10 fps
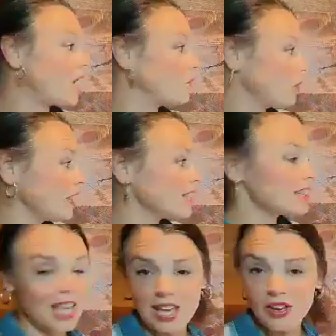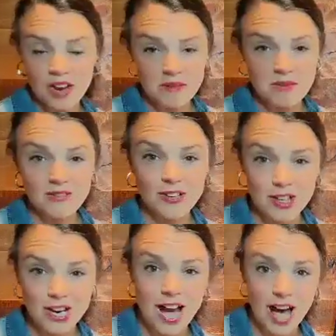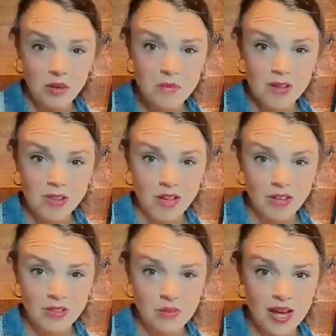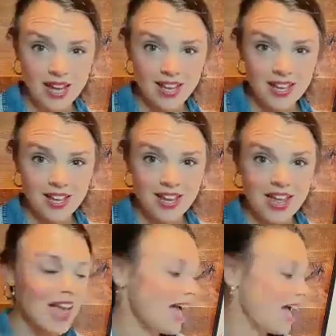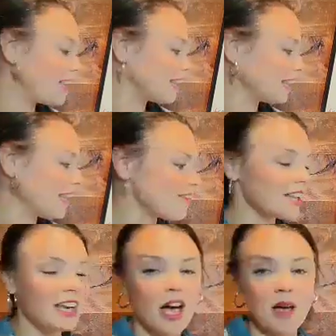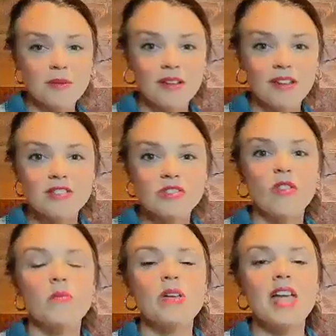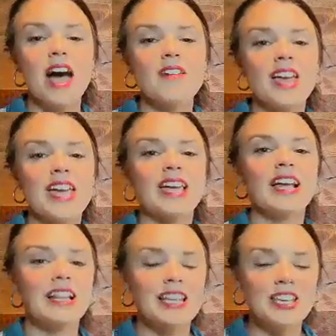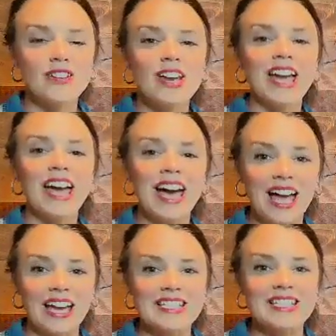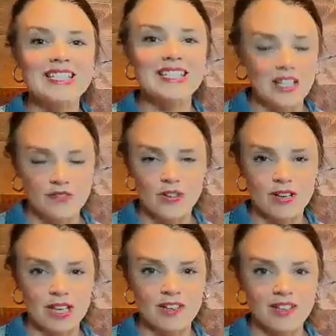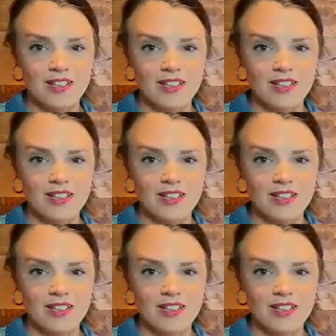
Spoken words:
And we can thank Grandma for her help along the way and level it up so that we have a clear and kind delivery.